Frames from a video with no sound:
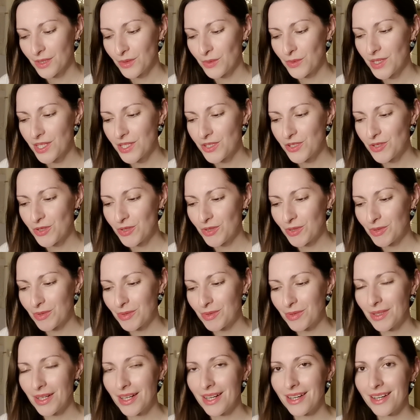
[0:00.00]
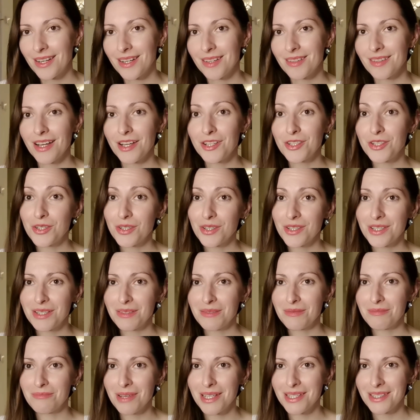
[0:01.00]
Read you a
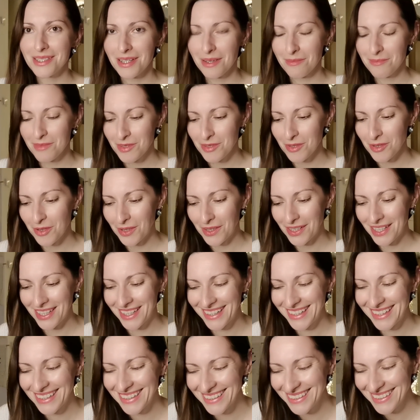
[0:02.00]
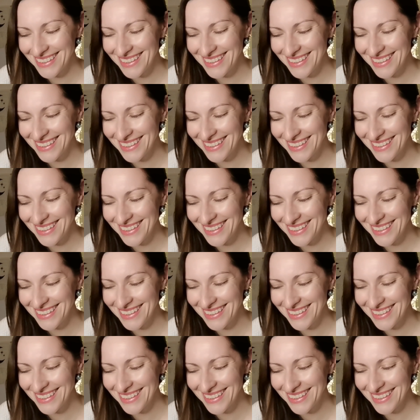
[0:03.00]
dirty bedtime story.